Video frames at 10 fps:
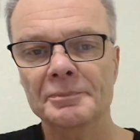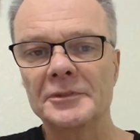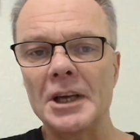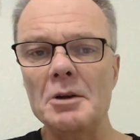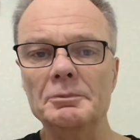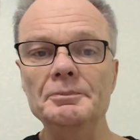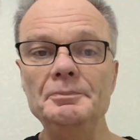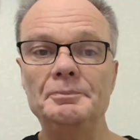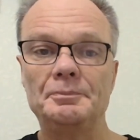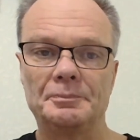So
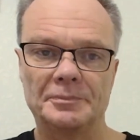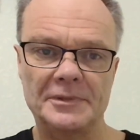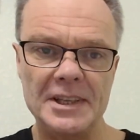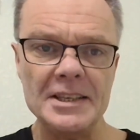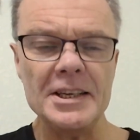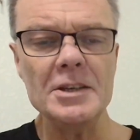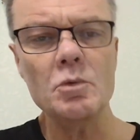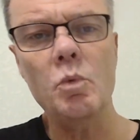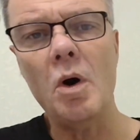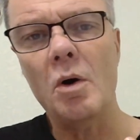this is
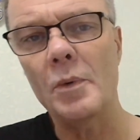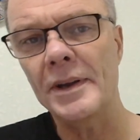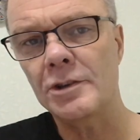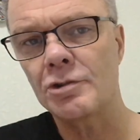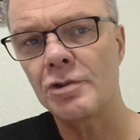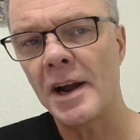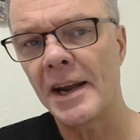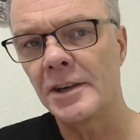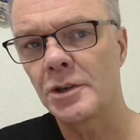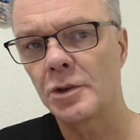what we're
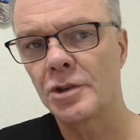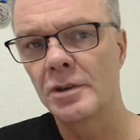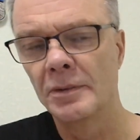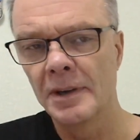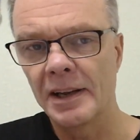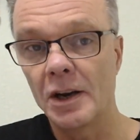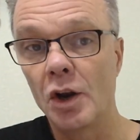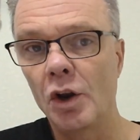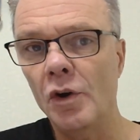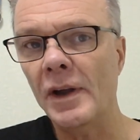trying to
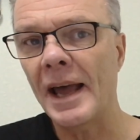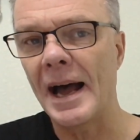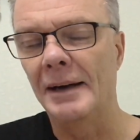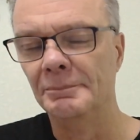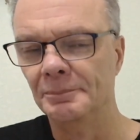look at